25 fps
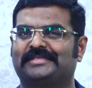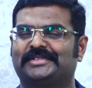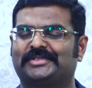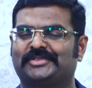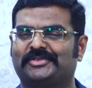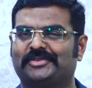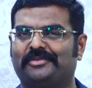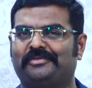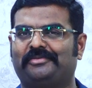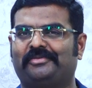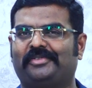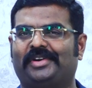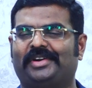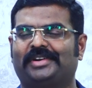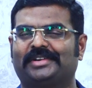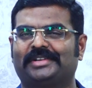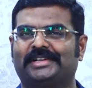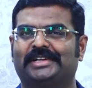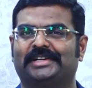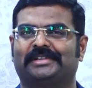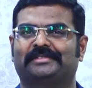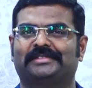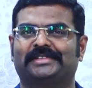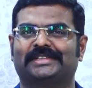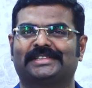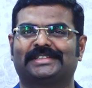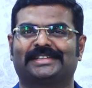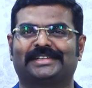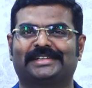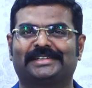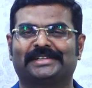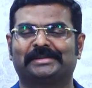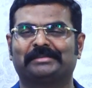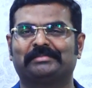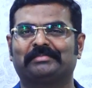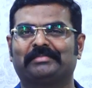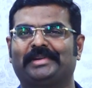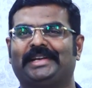so far covered the
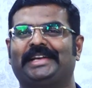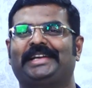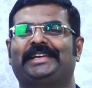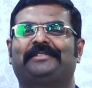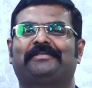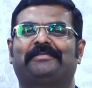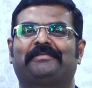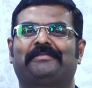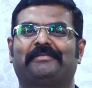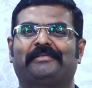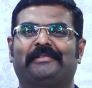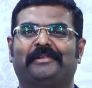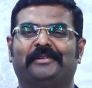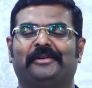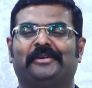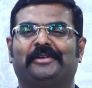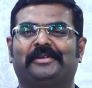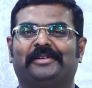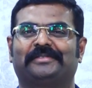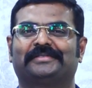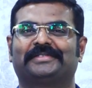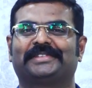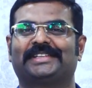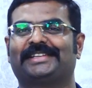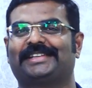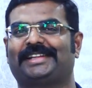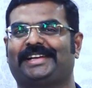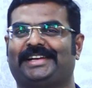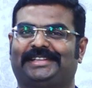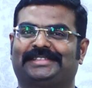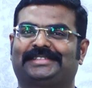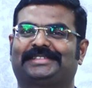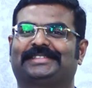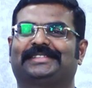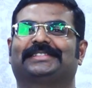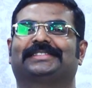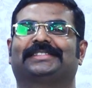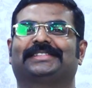complete flow of the
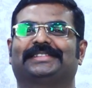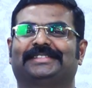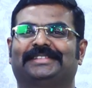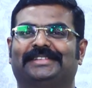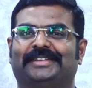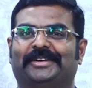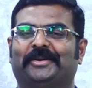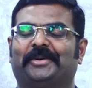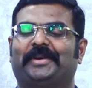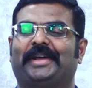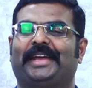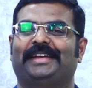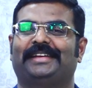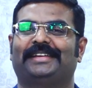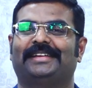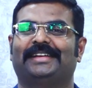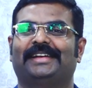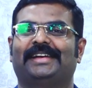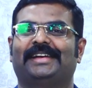tax return. Okay,